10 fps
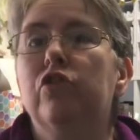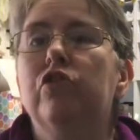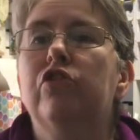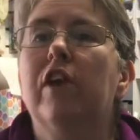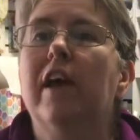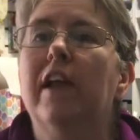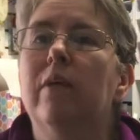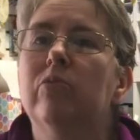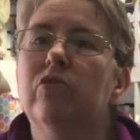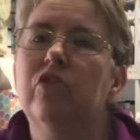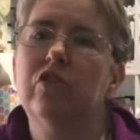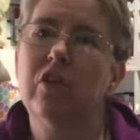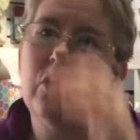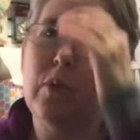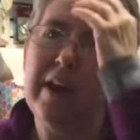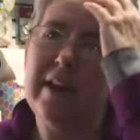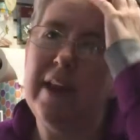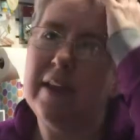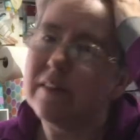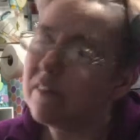just yet. I'm just going to wait
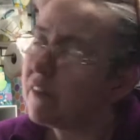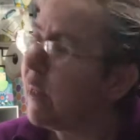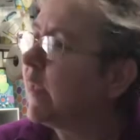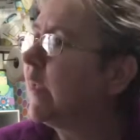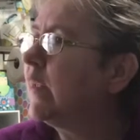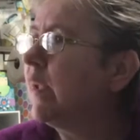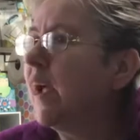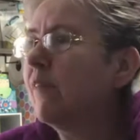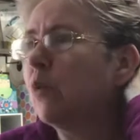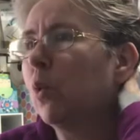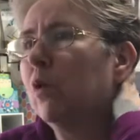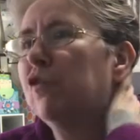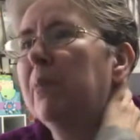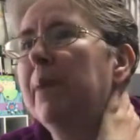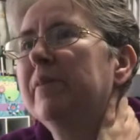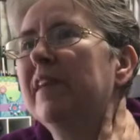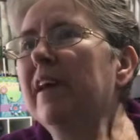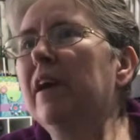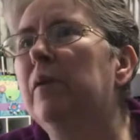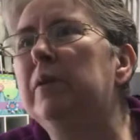until I have an order from
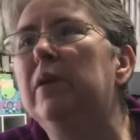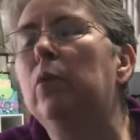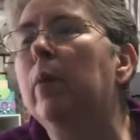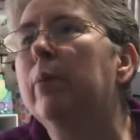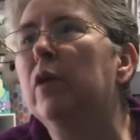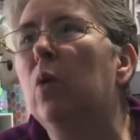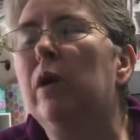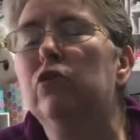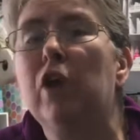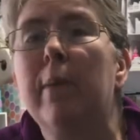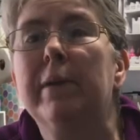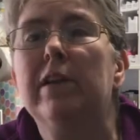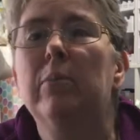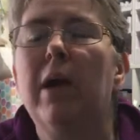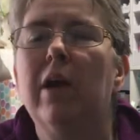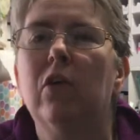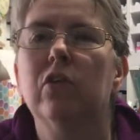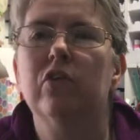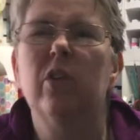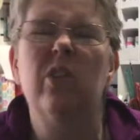Amazon coming, and we'll probably go out shopping
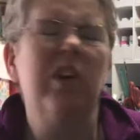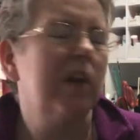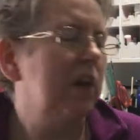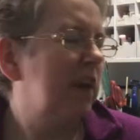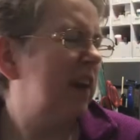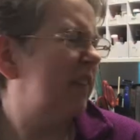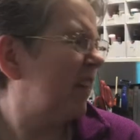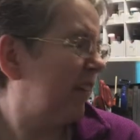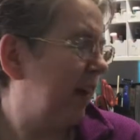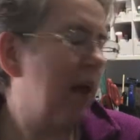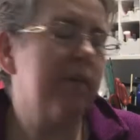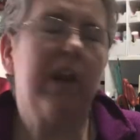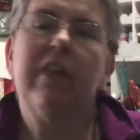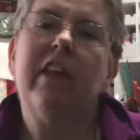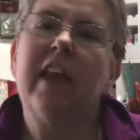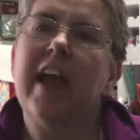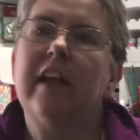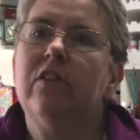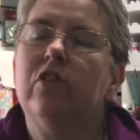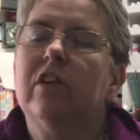tomorrow. So I'll see if I have anything to
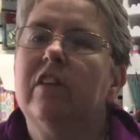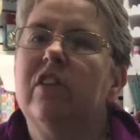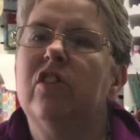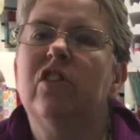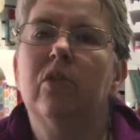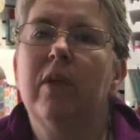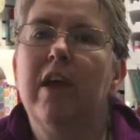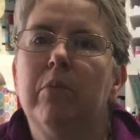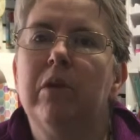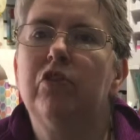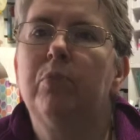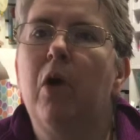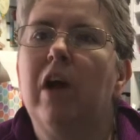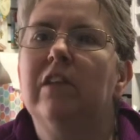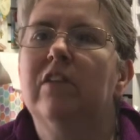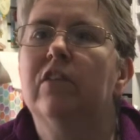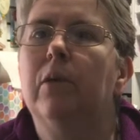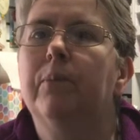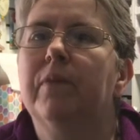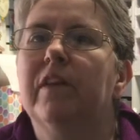add to it because I just don't much bought.
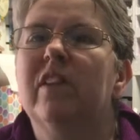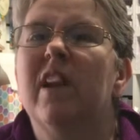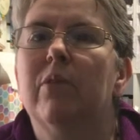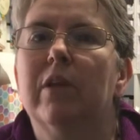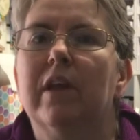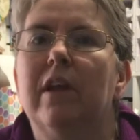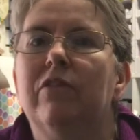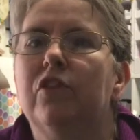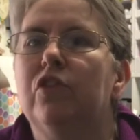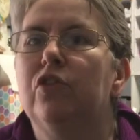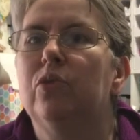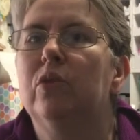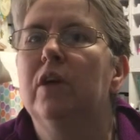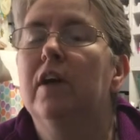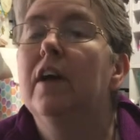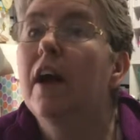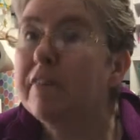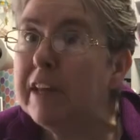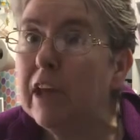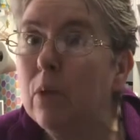So it's not really enough to do
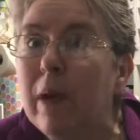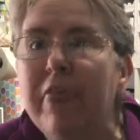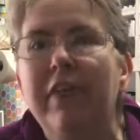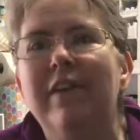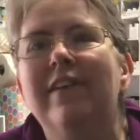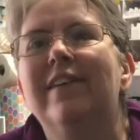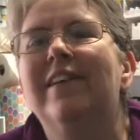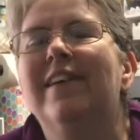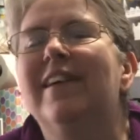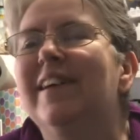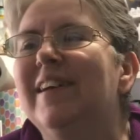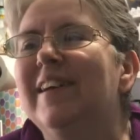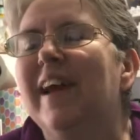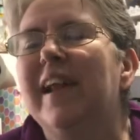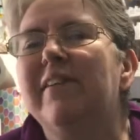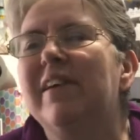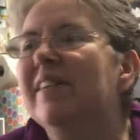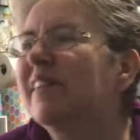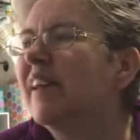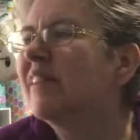a video with.
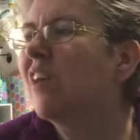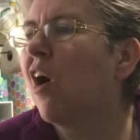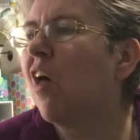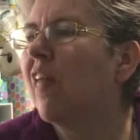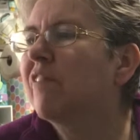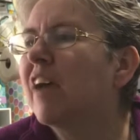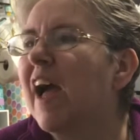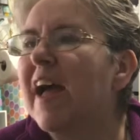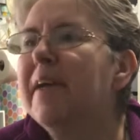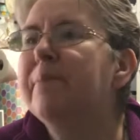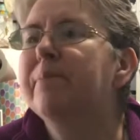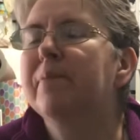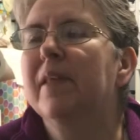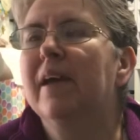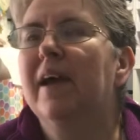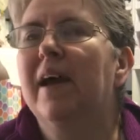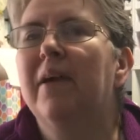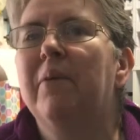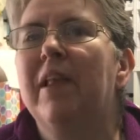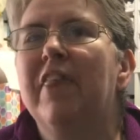Anyways, that's all I've got.
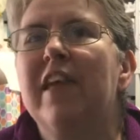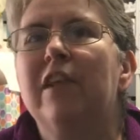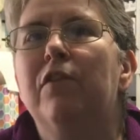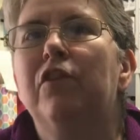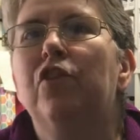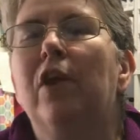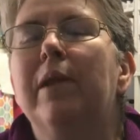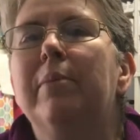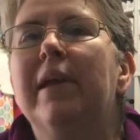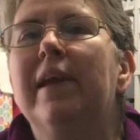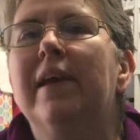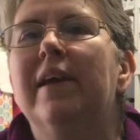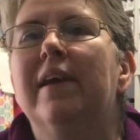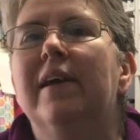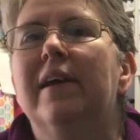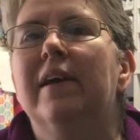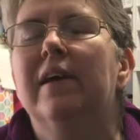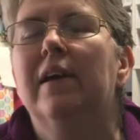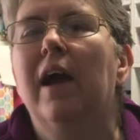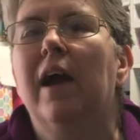I want to thank you for joining me.
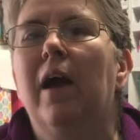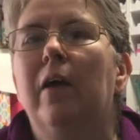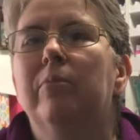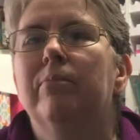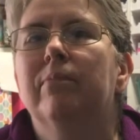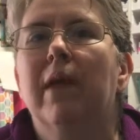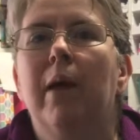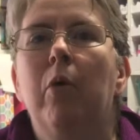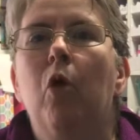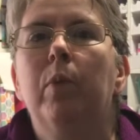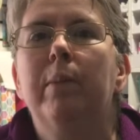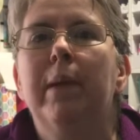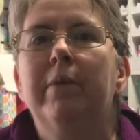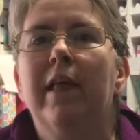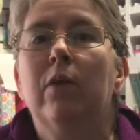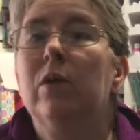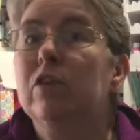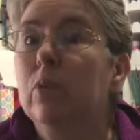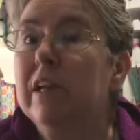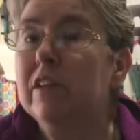I'm hoping maybe like
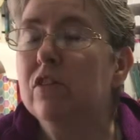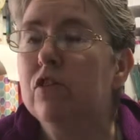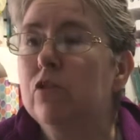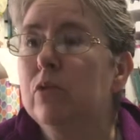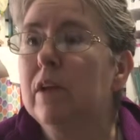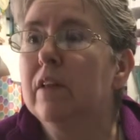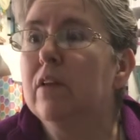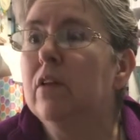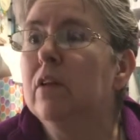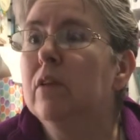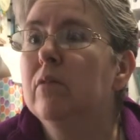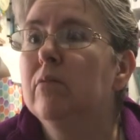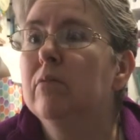once a week to do a little